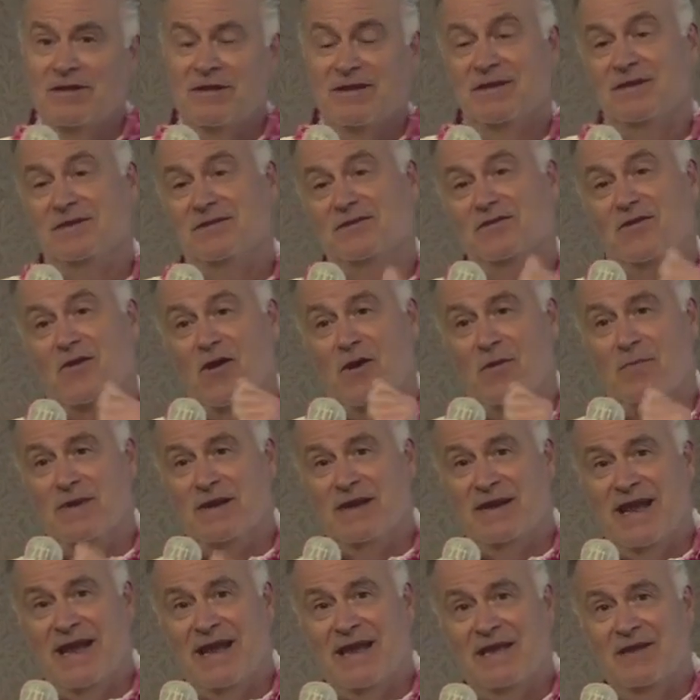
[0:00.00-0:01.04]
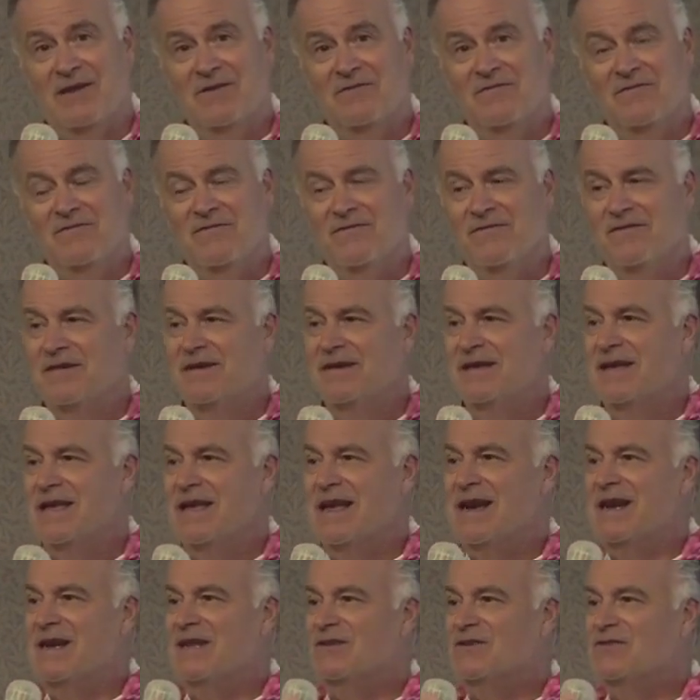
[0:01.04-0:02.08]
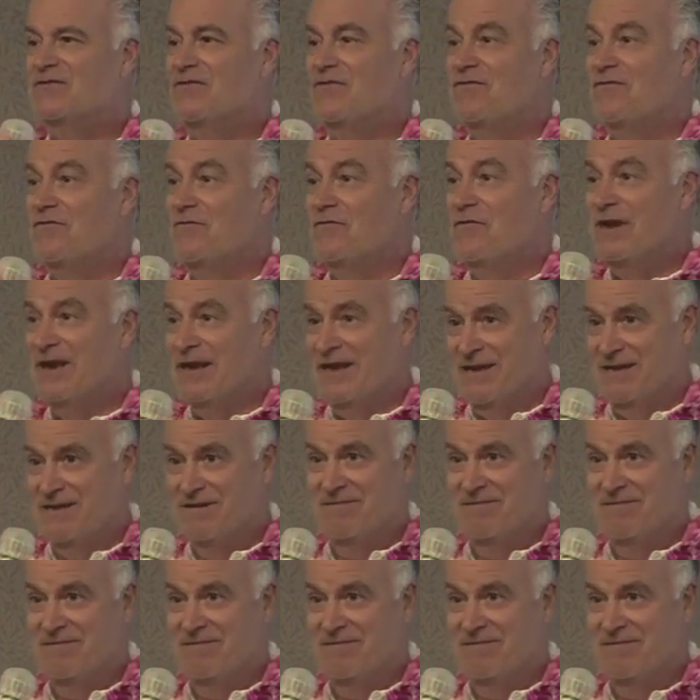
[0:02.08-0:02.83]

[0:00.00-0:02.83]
it's carbon negative, and it's free.